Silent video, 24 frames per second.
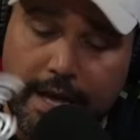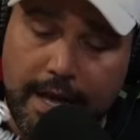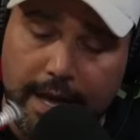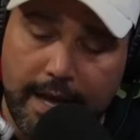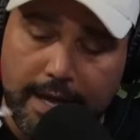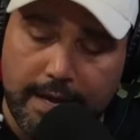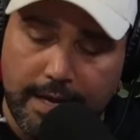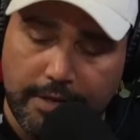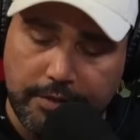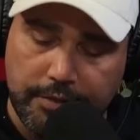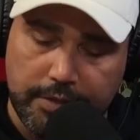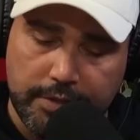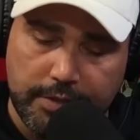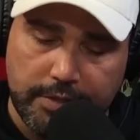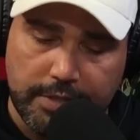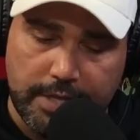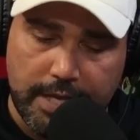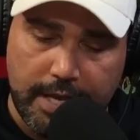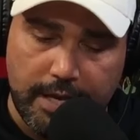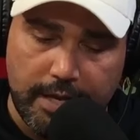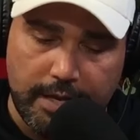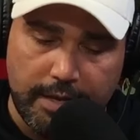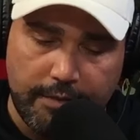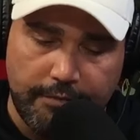And I should
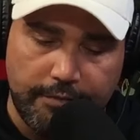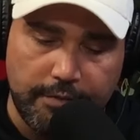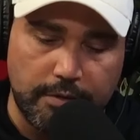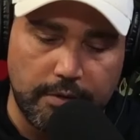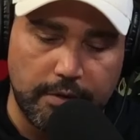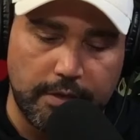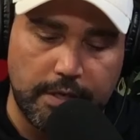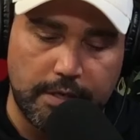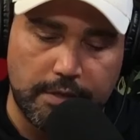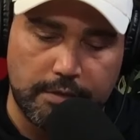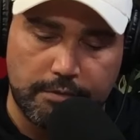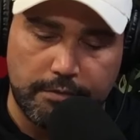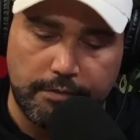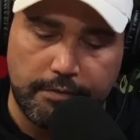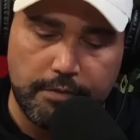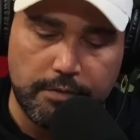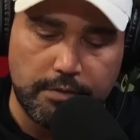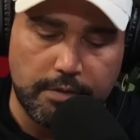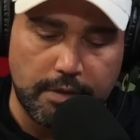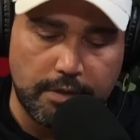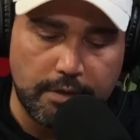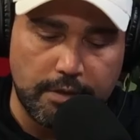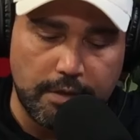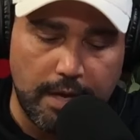say, if you look at his
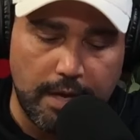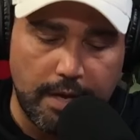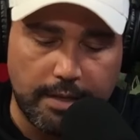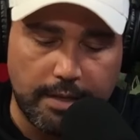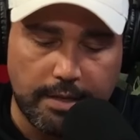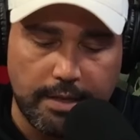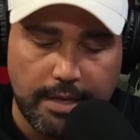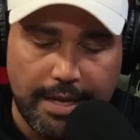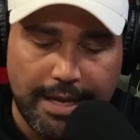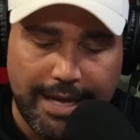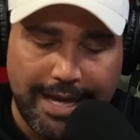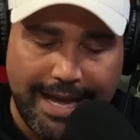reviews online,